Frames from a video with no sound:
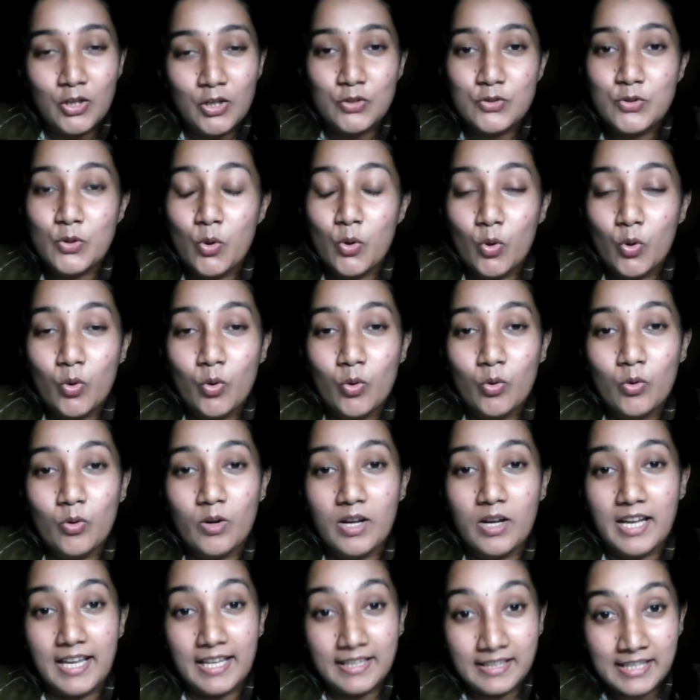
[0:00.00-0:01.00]

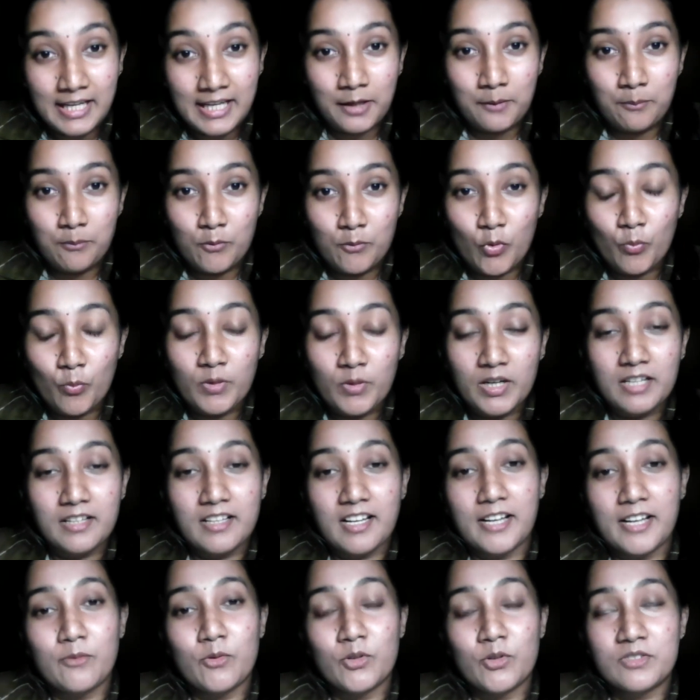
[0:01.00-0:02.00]
So at that
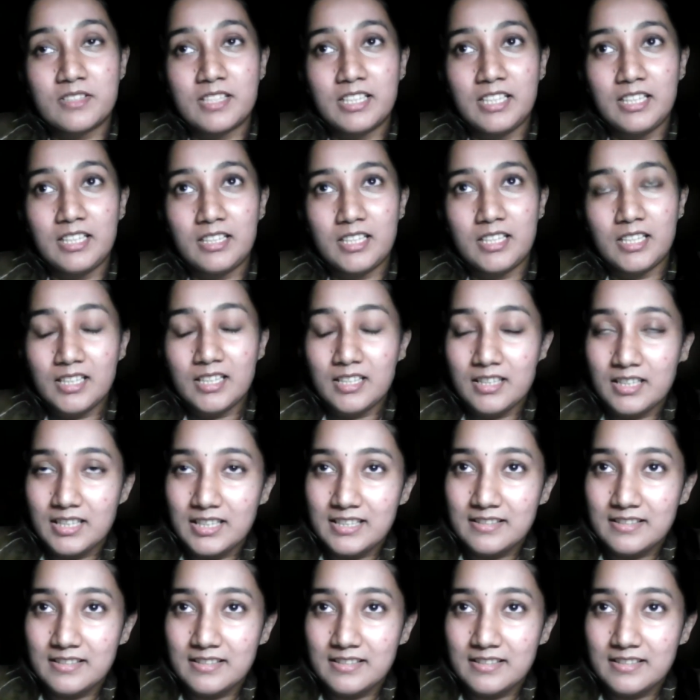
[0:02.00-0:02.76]
moment, I was thinking,